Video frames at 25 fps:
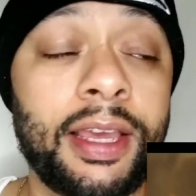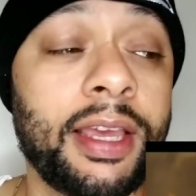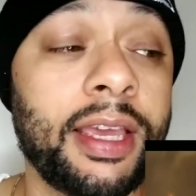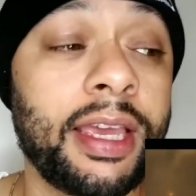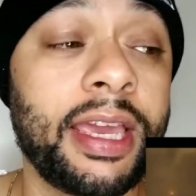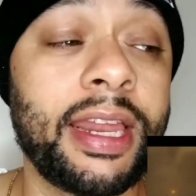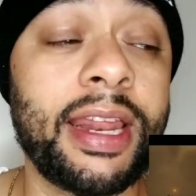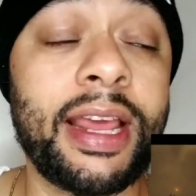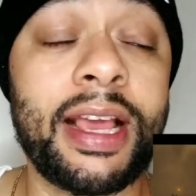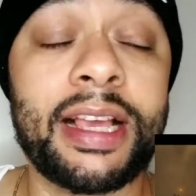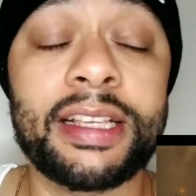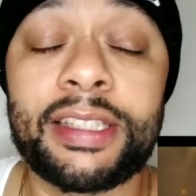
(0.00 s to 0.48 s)

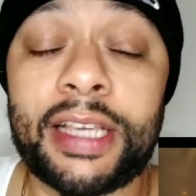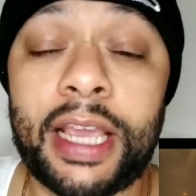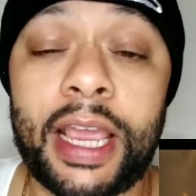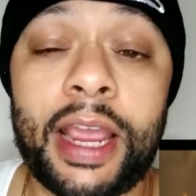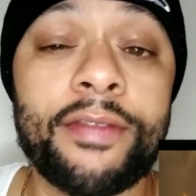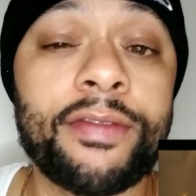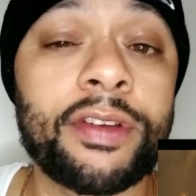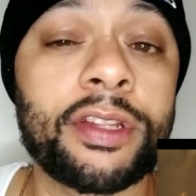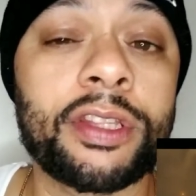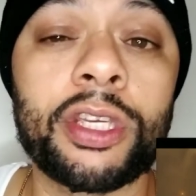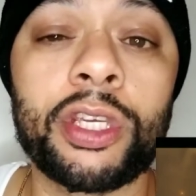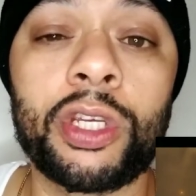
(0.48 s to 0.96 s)
It has
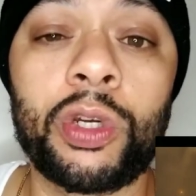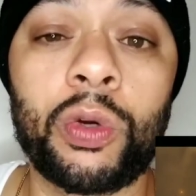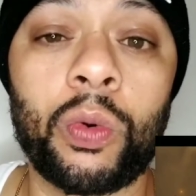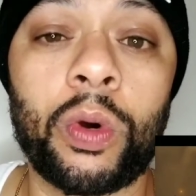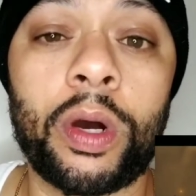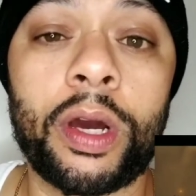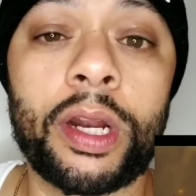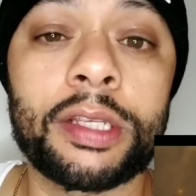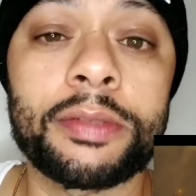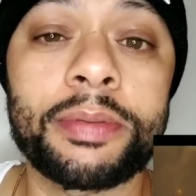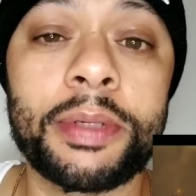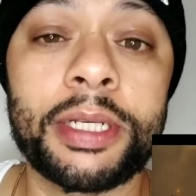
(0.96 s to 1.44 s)
everything you
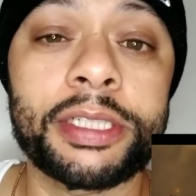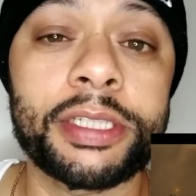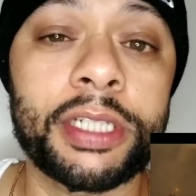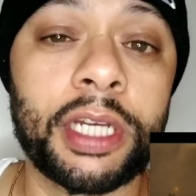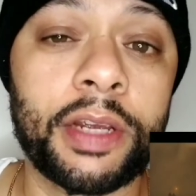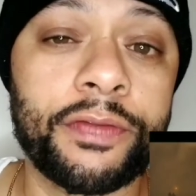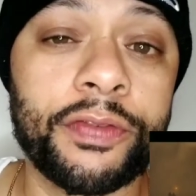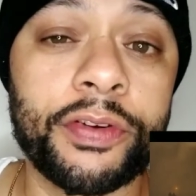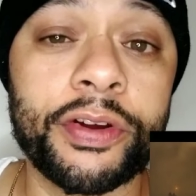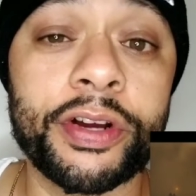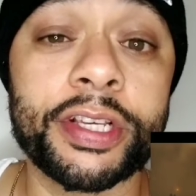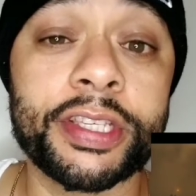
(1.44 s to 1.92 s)
want, especially
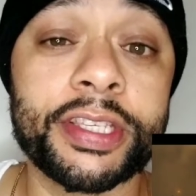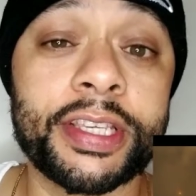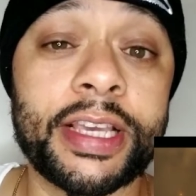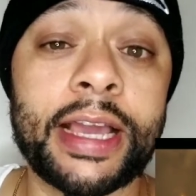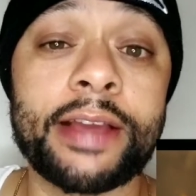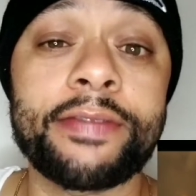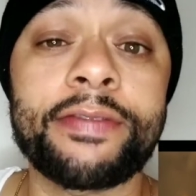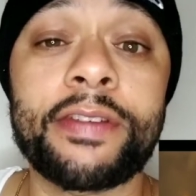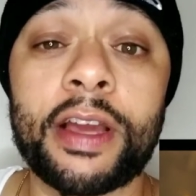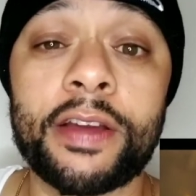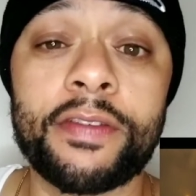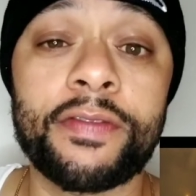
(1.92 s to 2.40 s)
if you're a
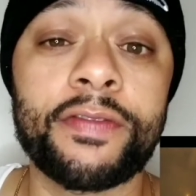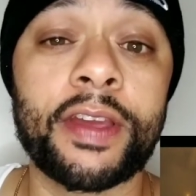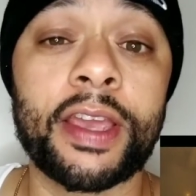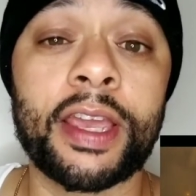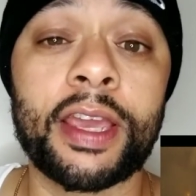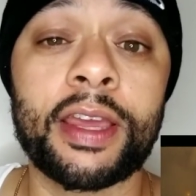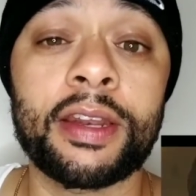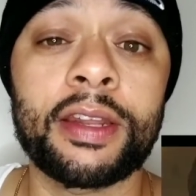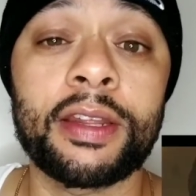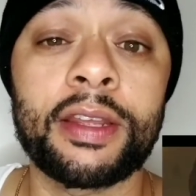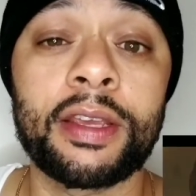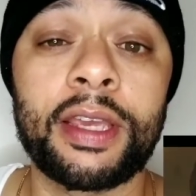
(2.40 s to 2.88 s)
sci-fi
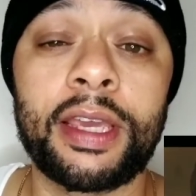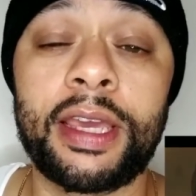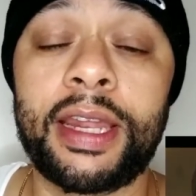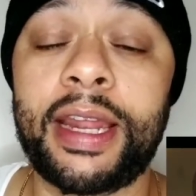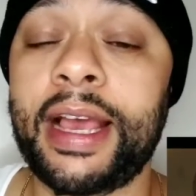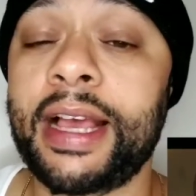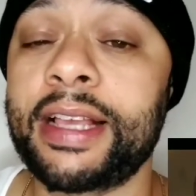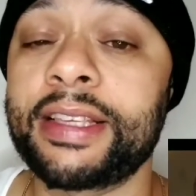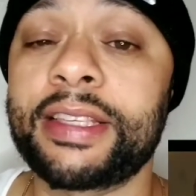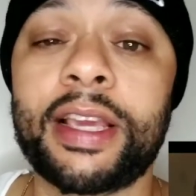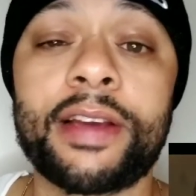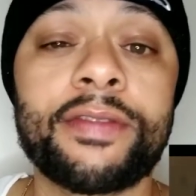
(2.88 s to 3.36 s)
fan. It
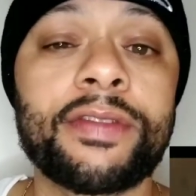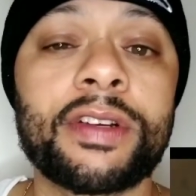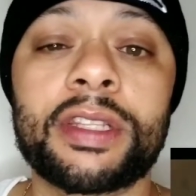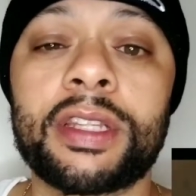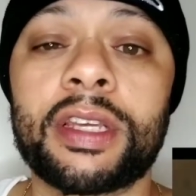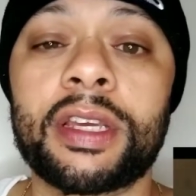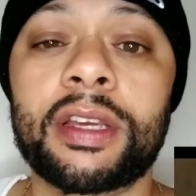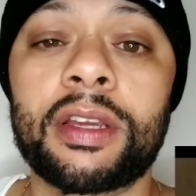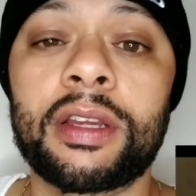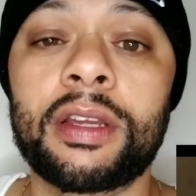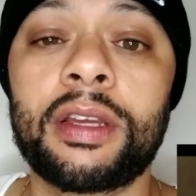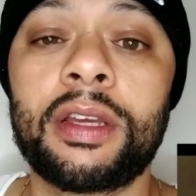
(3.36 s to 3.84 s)
has
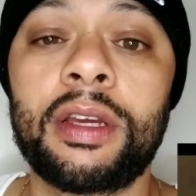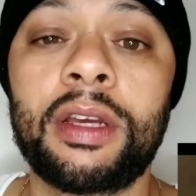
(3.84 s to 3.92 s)
everything.